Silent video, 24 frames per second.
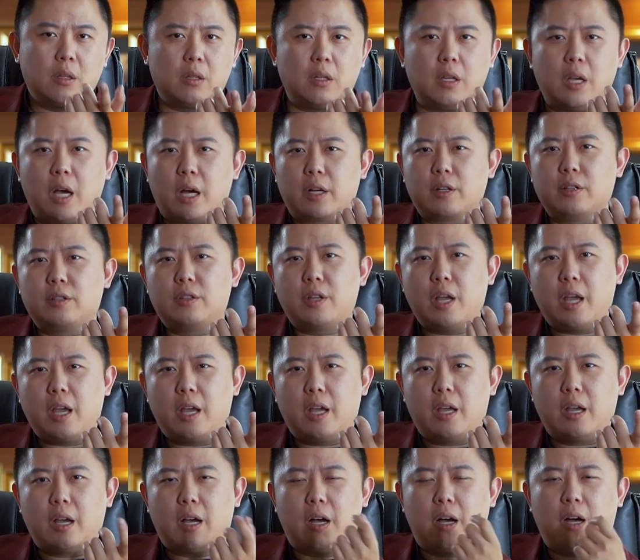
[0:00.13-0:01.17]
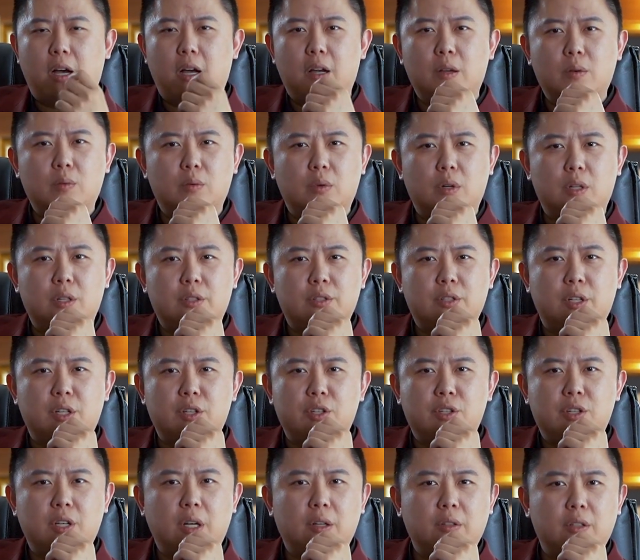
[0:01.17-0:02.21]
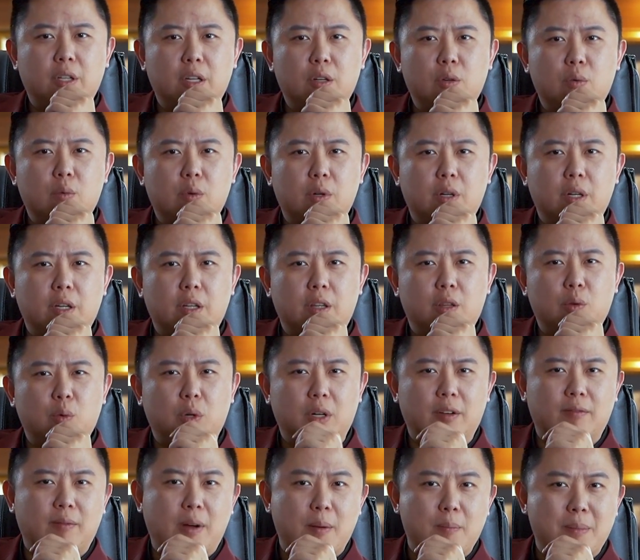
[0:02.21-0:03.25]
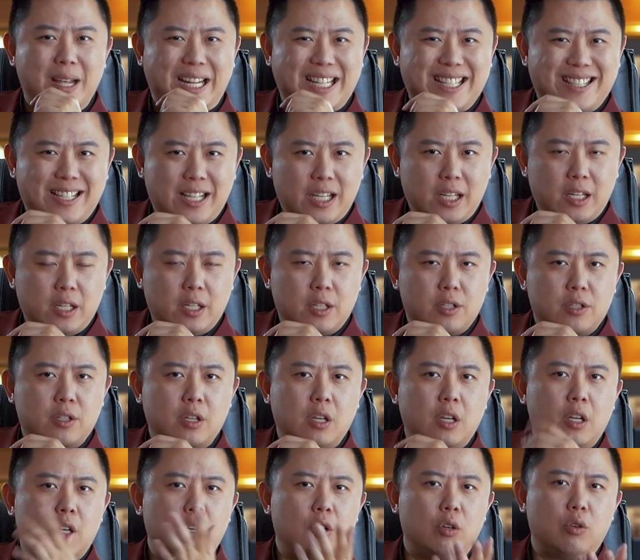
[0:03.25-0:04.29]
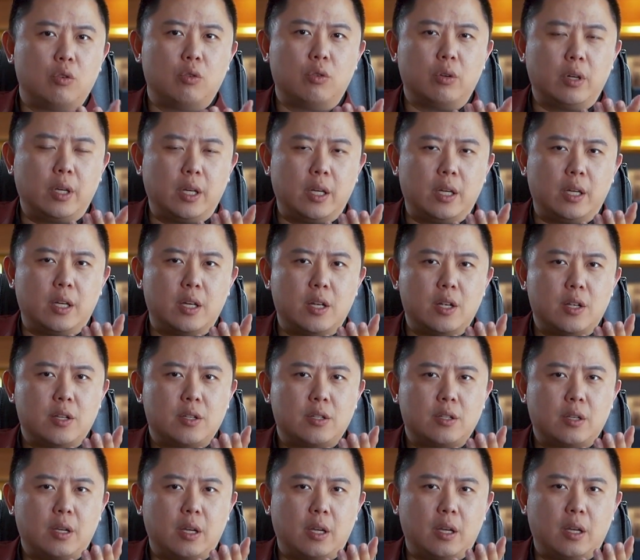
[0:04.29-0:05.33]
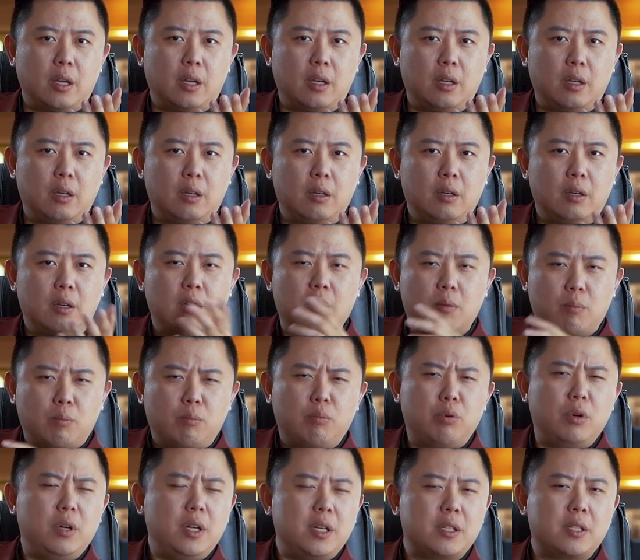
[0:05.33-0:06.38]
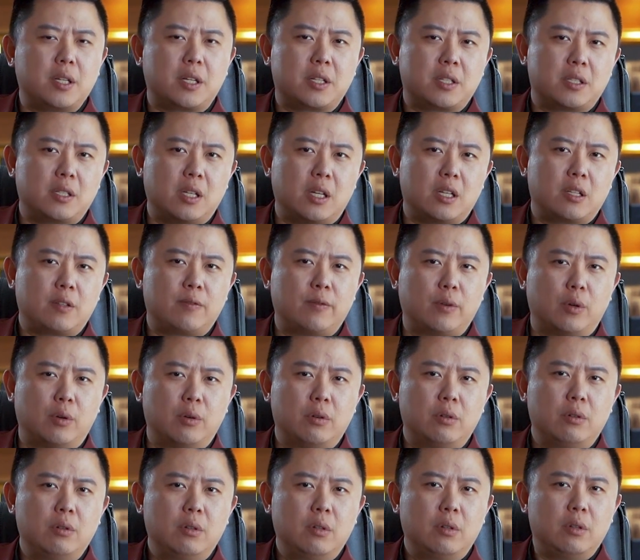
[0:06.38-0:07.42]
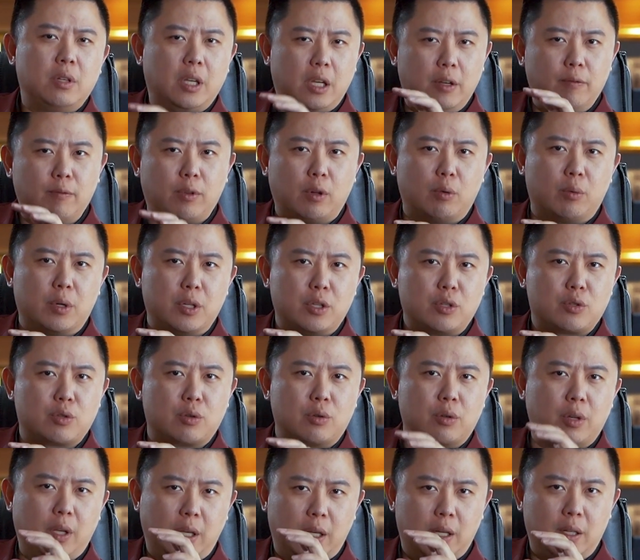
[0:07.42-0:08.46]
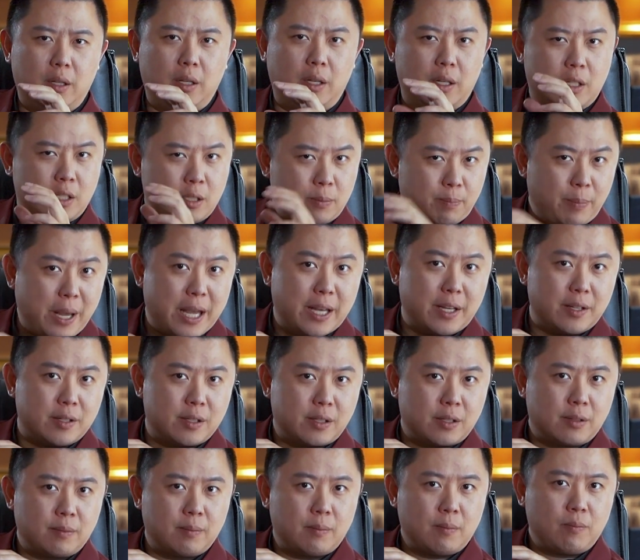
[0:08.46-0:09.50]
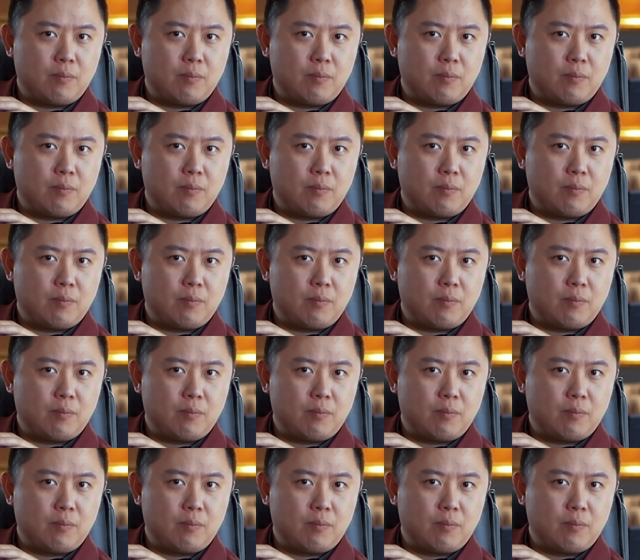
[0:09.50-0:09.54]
The other day, I was consulting with one of my mentees who is a pretty successful influencer in his space,